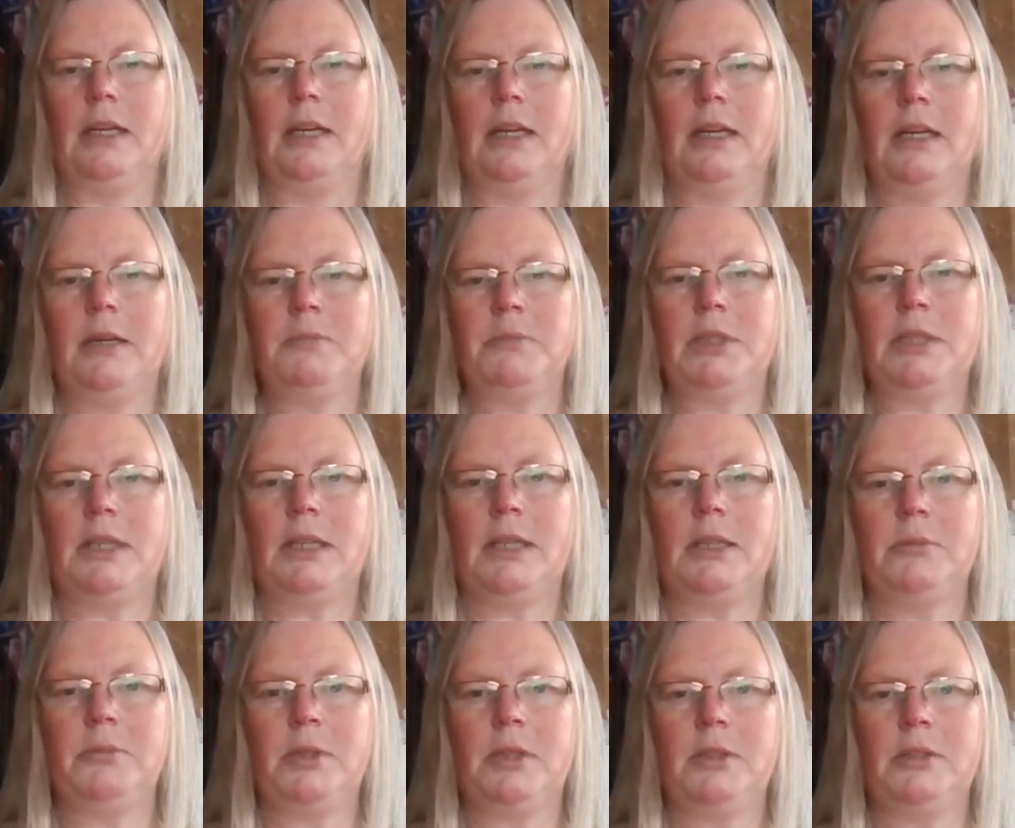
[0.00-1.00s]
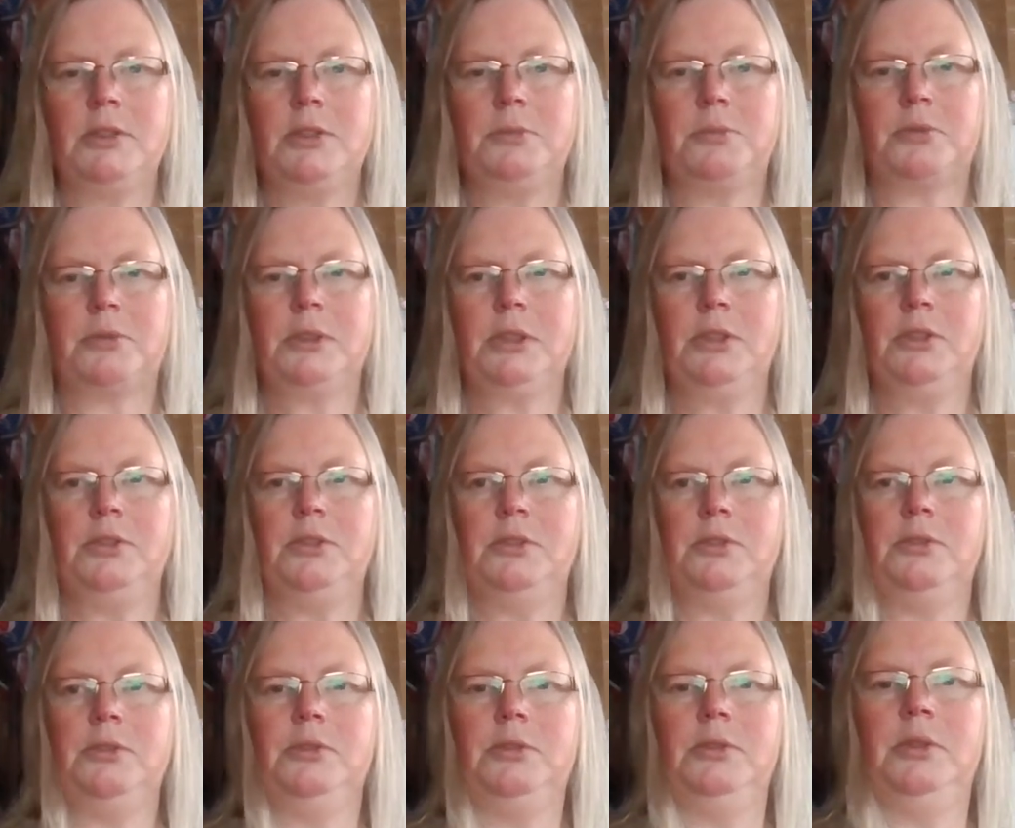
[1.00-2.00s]
Today I'm going to bring
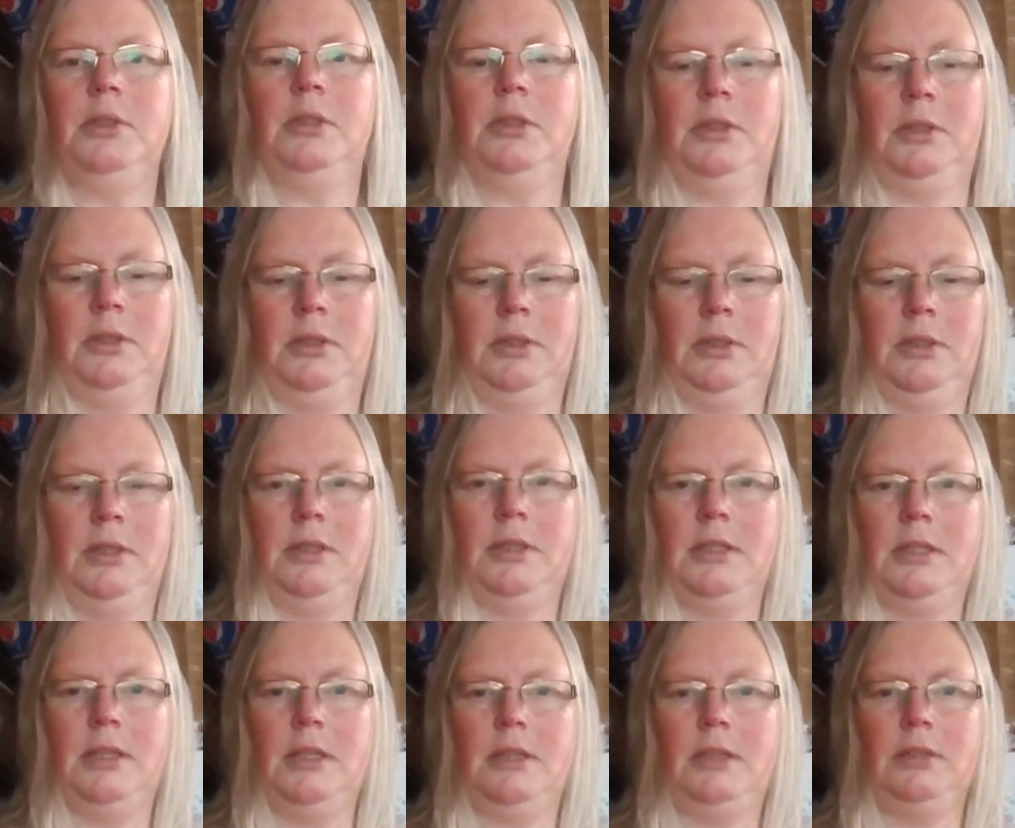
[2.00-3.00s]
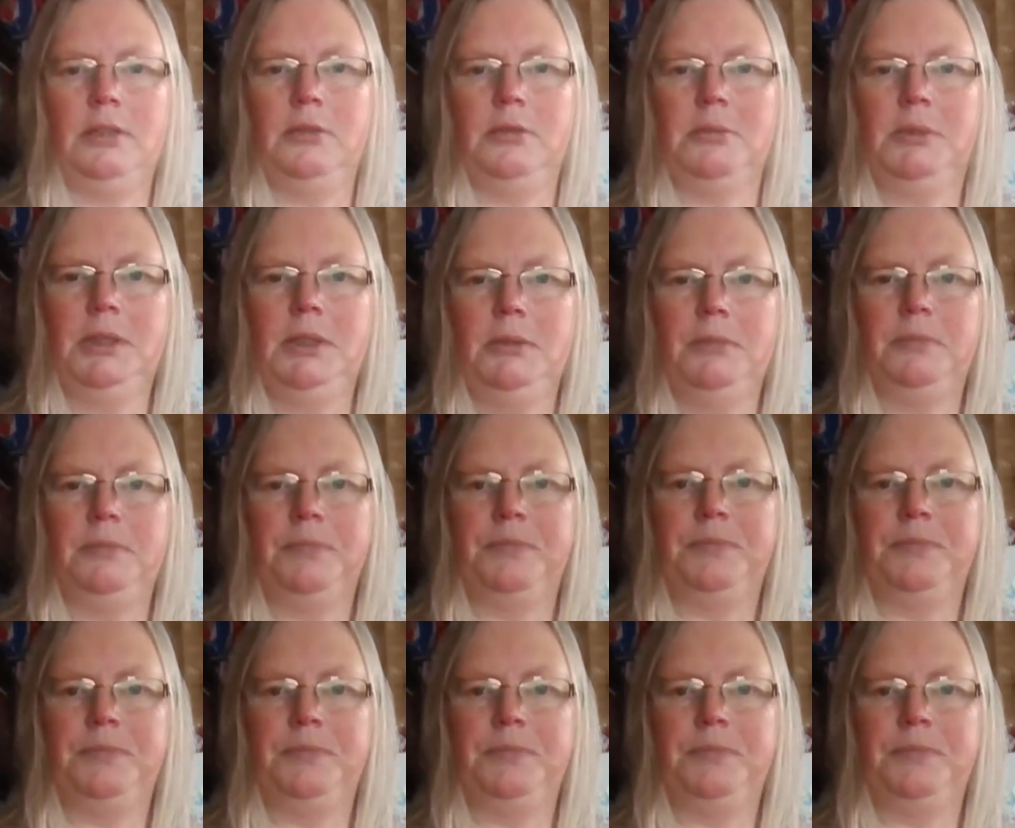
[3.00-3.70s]
you down a little bit